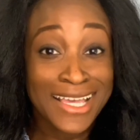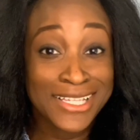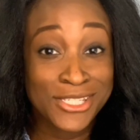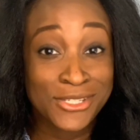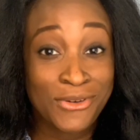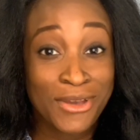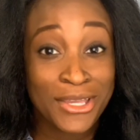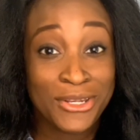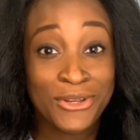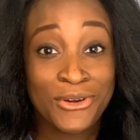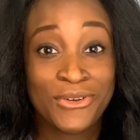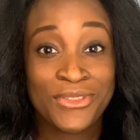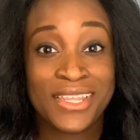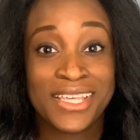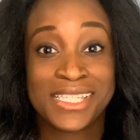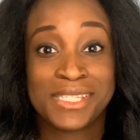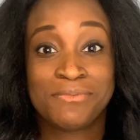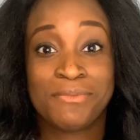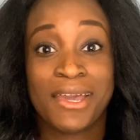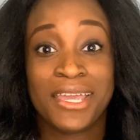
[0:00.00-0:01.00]
so I know
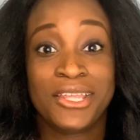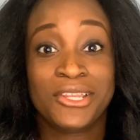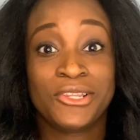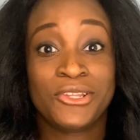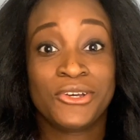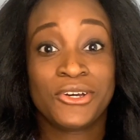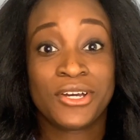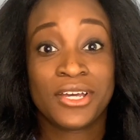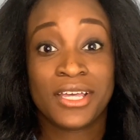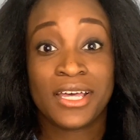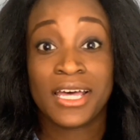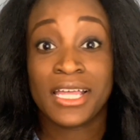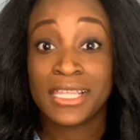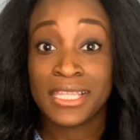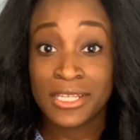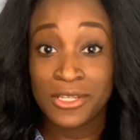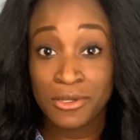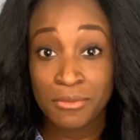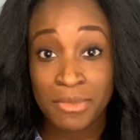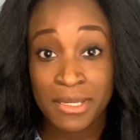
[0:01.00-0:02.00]
this might look a
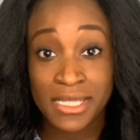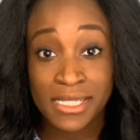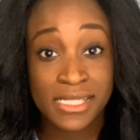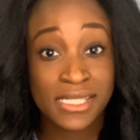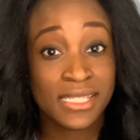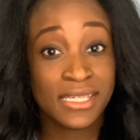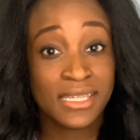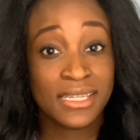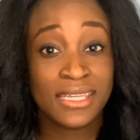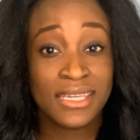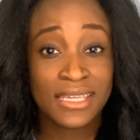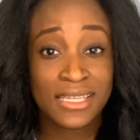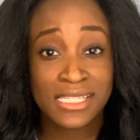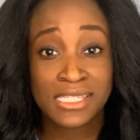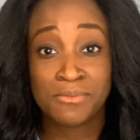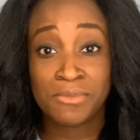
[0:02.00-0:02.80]
little bit tedious,